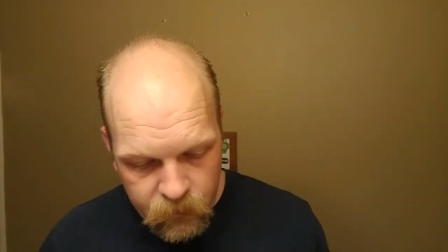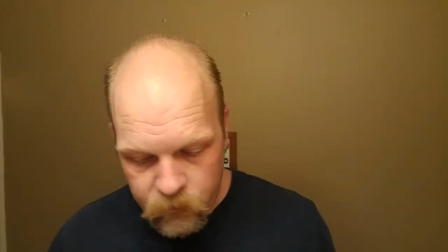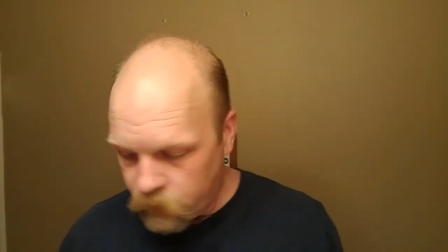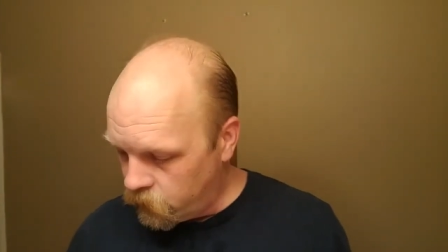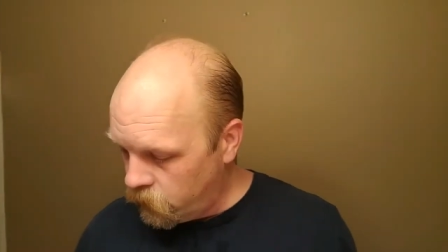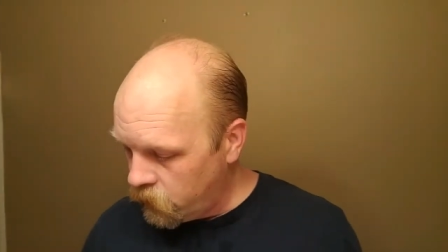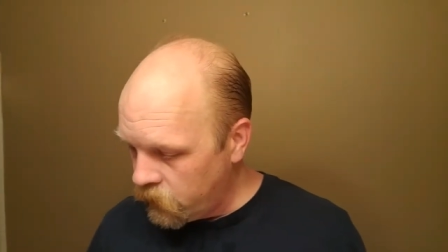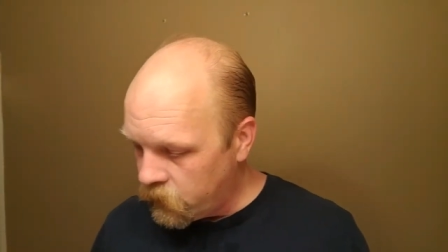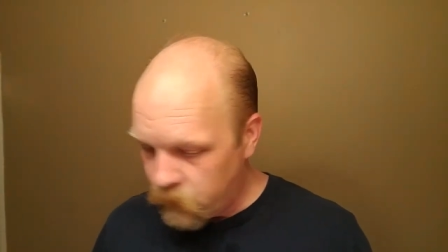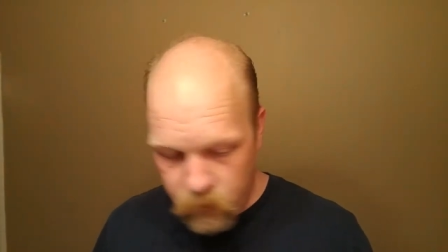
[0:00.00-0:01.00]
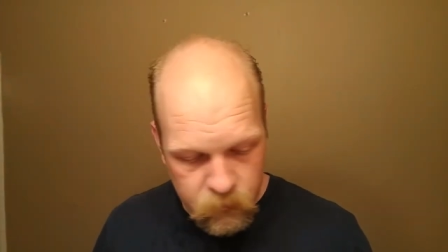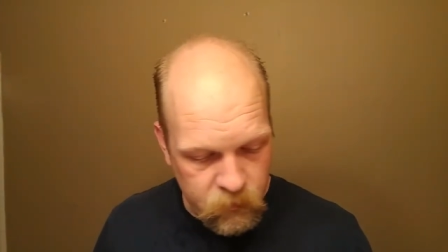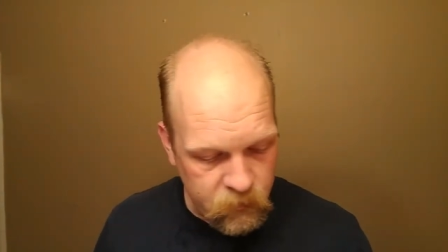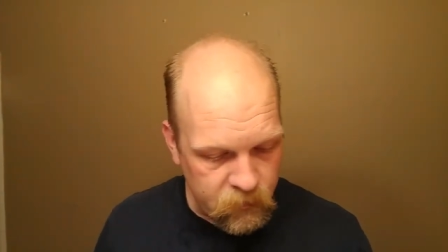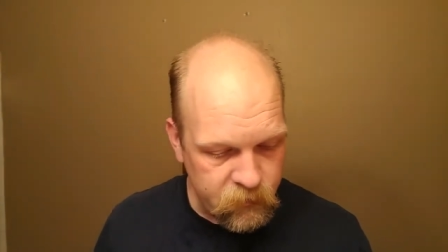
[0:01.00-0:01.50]
And all right, yeah,
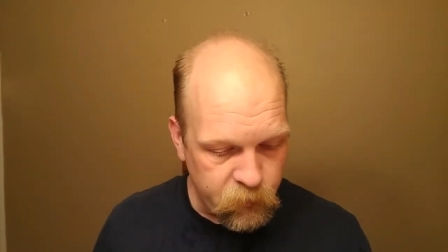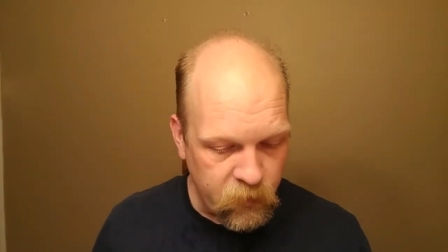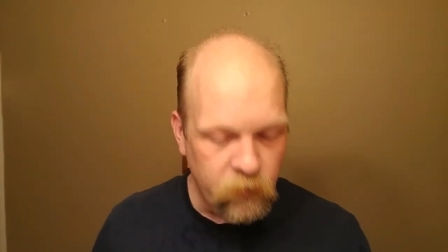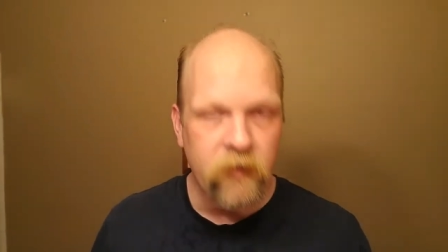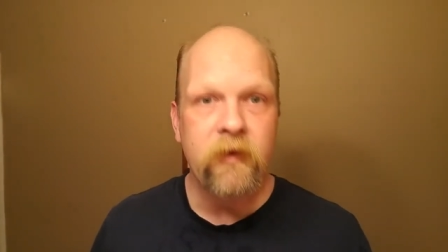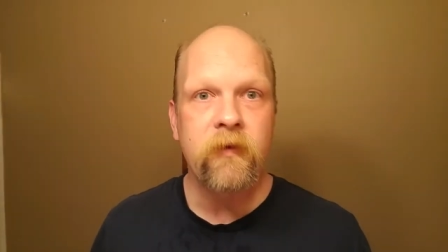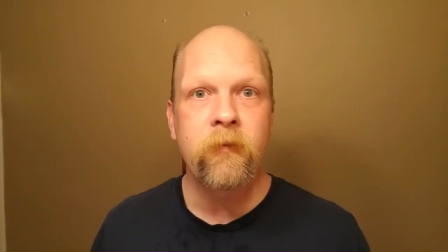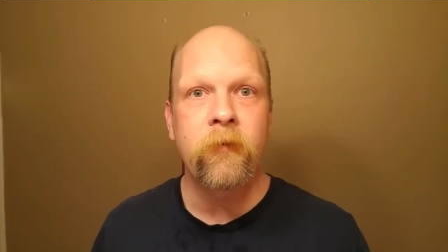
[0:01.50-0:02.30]
well, that's pretty well it.